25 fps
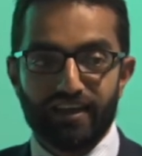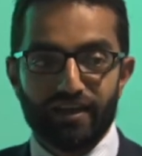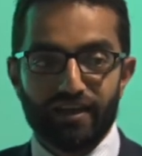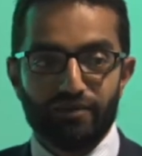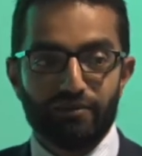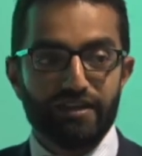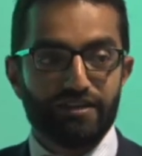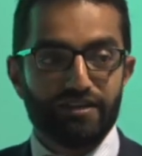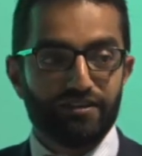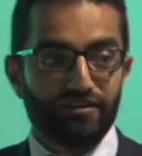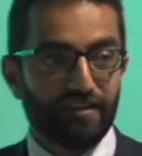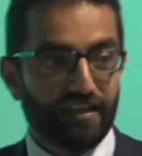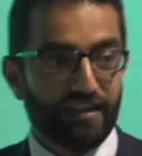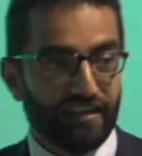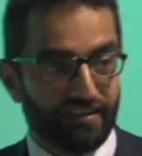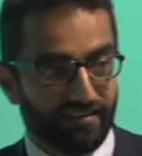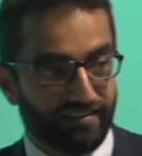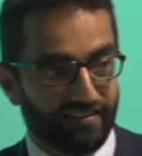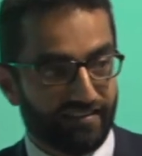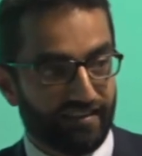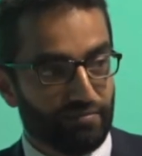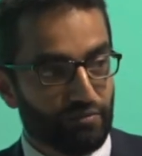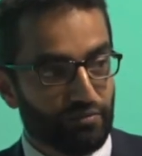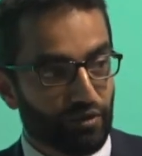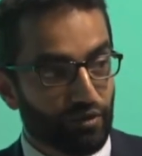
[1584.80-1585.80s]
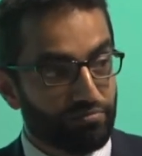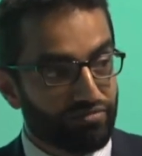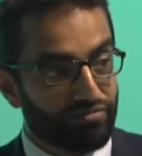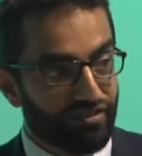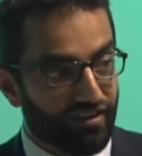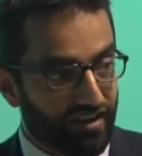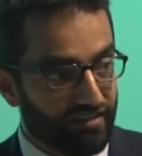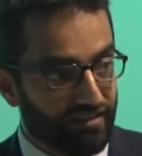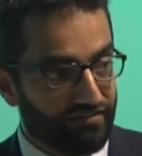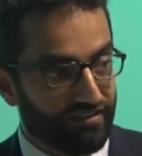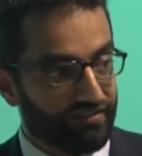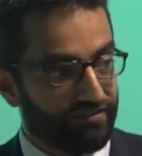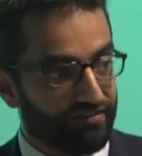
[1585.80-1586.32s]
We do need to see more
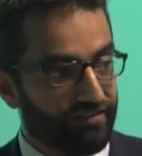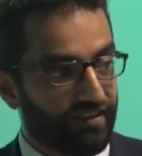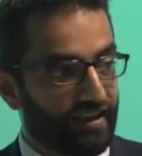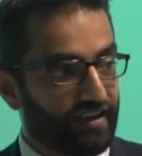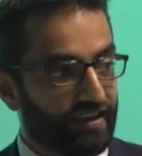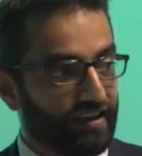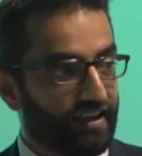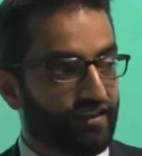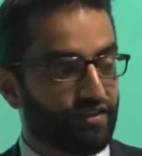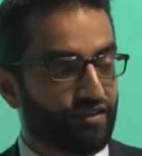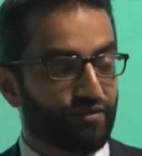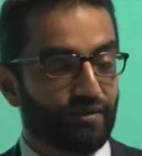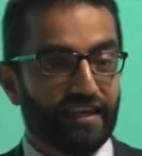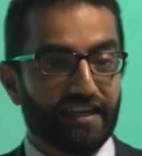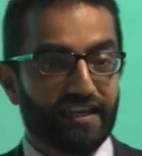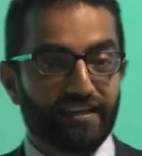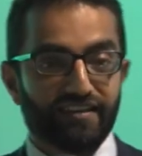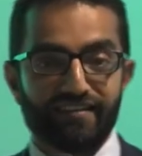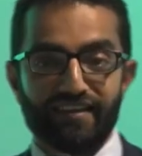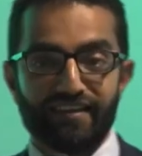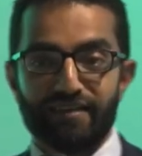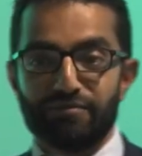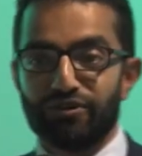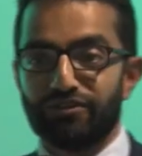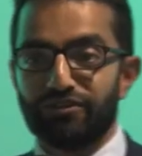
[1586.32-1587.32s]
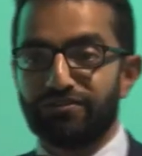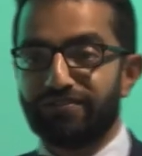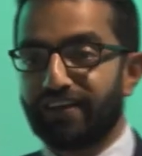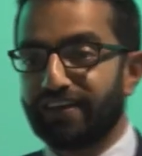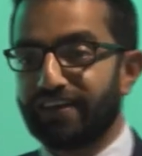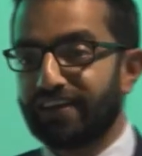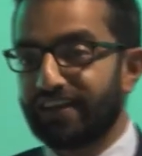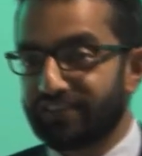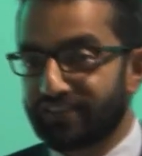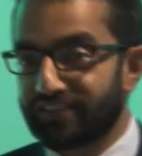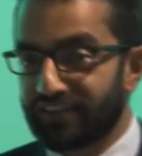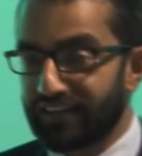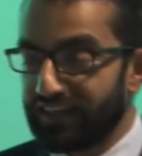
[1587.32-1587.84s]
private finance. We need to see more
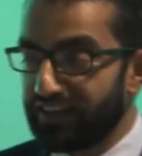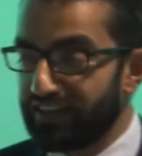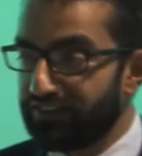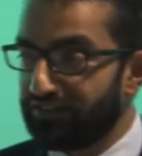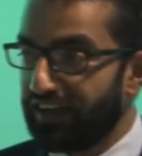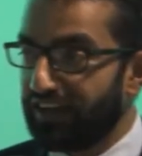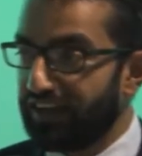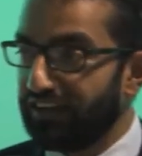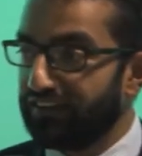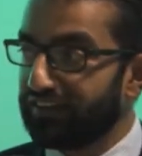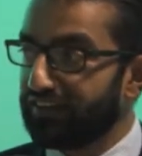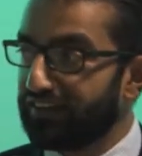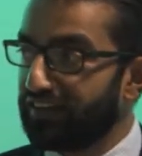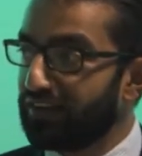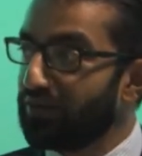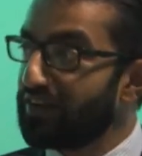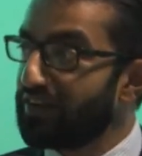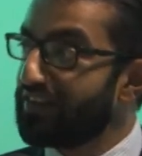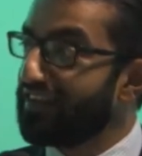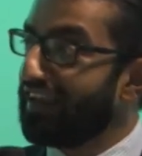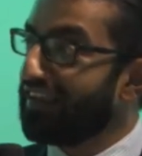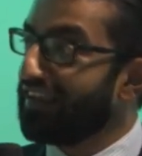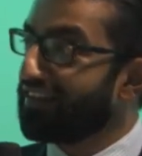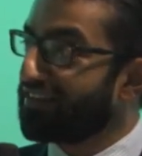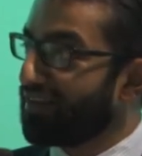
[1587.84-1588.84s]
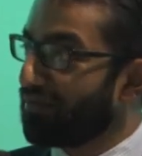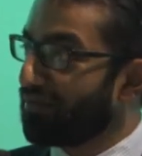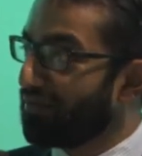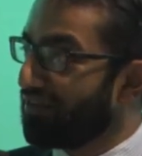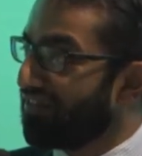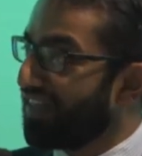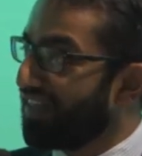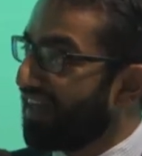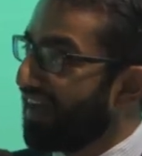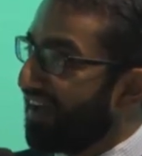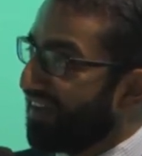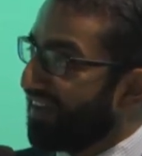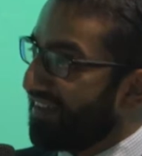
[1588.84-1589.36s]
financial innovation. We're seeing some of
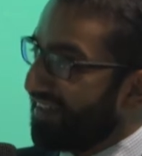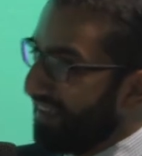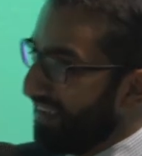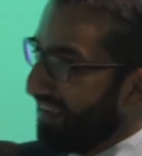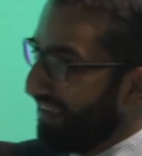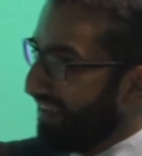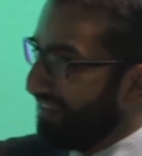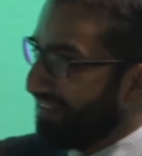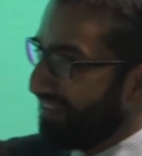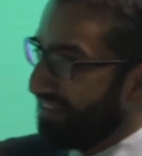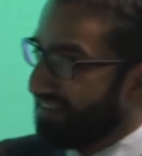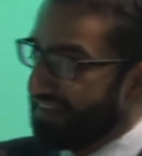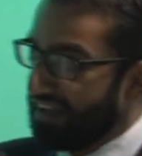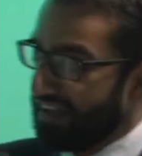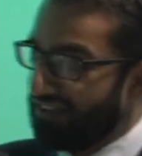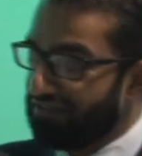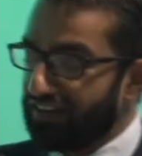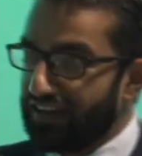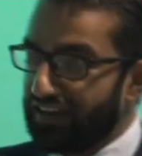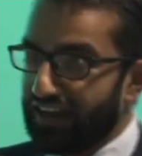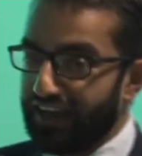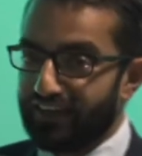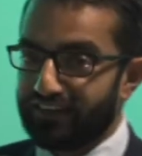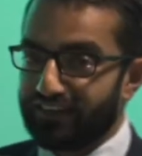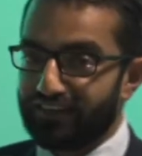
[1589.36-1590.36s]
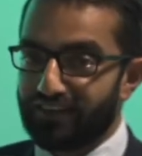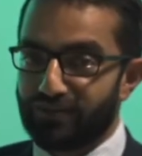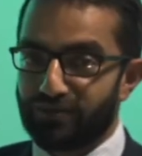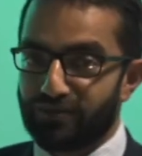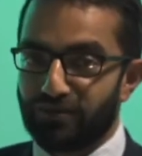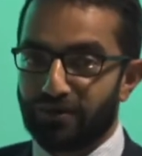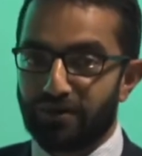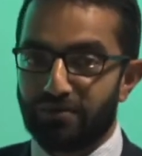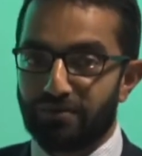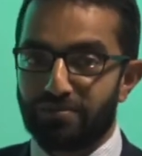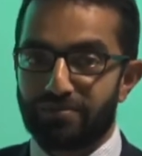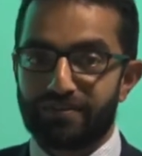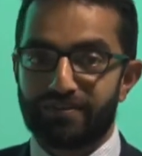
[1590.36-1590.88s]
that, the debt for nature
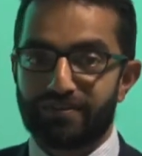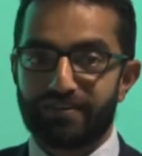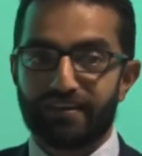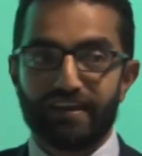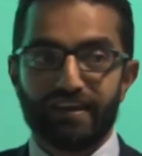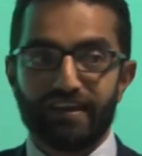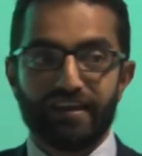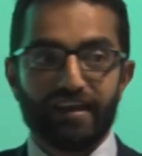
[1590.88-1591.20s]
swaps.